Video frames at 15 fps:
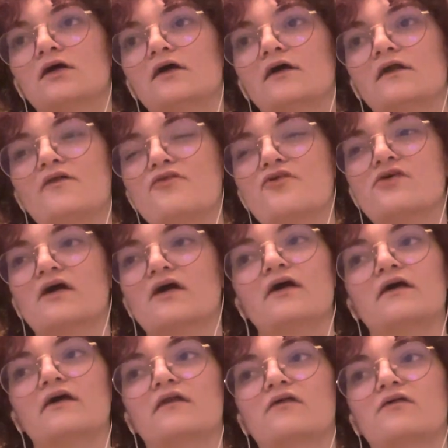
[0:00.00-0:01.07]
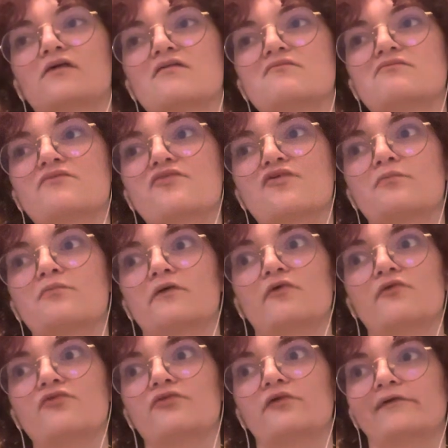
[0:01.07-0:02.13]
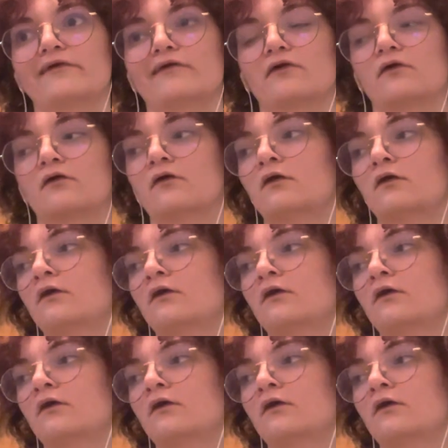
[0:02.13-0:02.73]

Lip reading: That's okay. Like, you're not supposed to care.